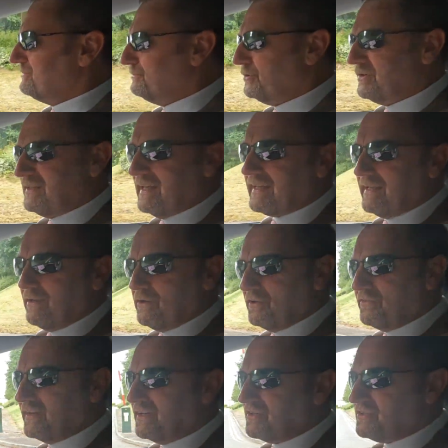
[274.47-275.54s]
but like a lot of
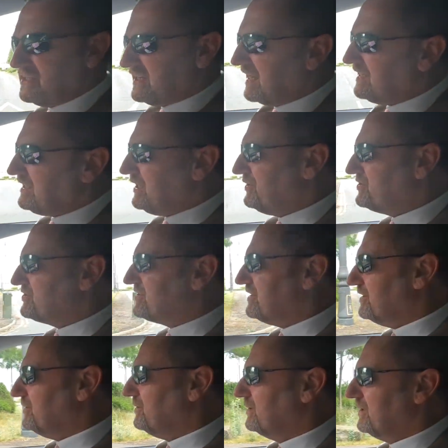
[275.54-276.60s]
things, you get used
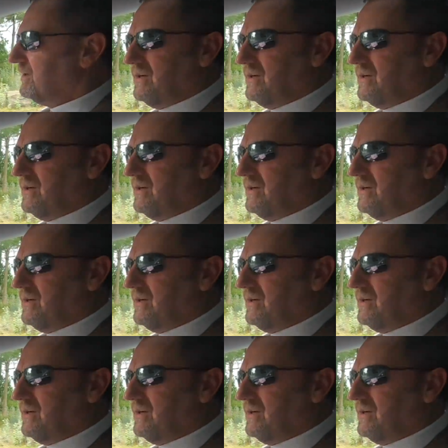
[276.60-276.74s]
to